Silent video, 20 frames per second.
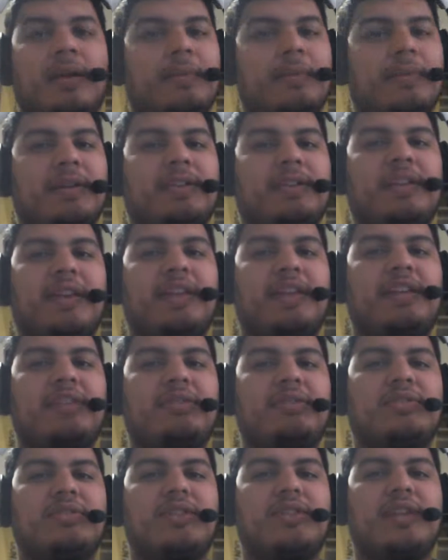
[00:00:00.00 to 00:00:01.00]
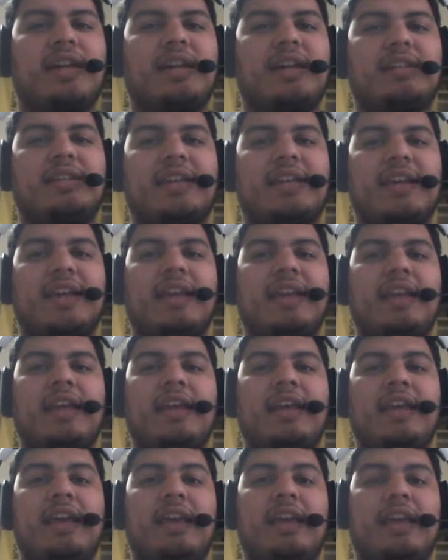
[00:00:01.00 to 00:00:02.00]
A big thank you to you guys again.
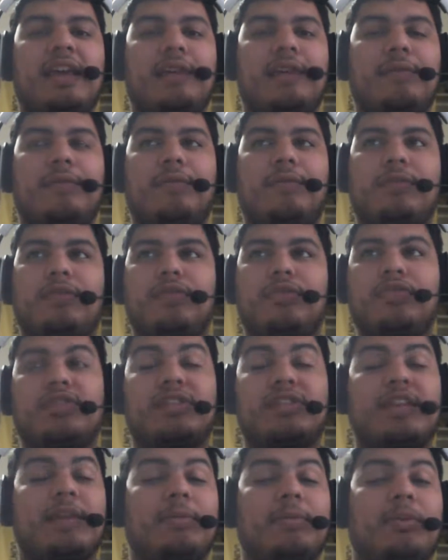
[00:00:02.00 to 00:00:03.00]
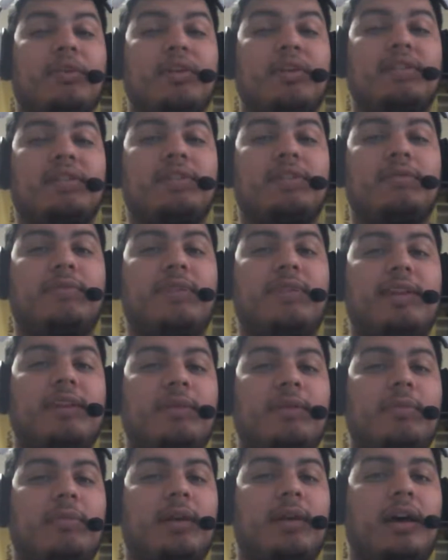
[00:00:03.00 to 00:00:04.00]
If you just came across this
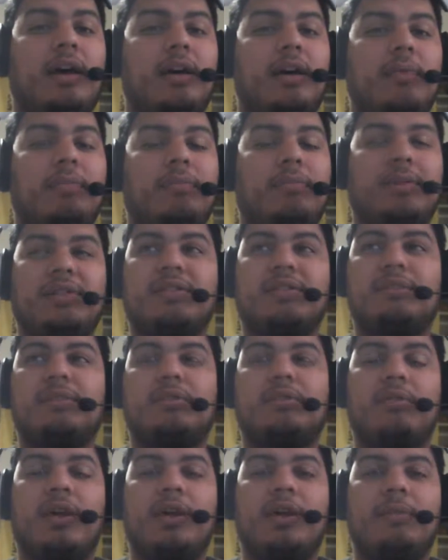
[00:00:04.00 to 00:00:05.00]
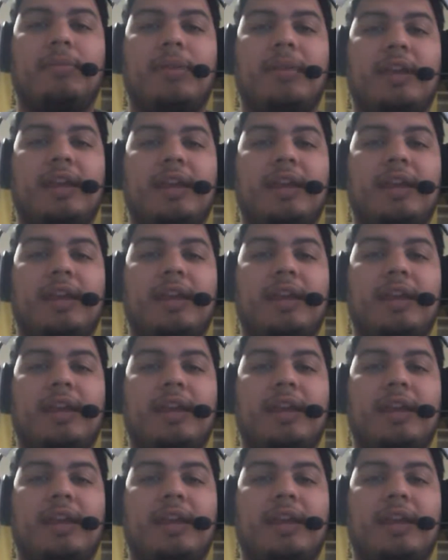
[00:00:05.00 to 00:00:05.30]
video, uh, please subscribe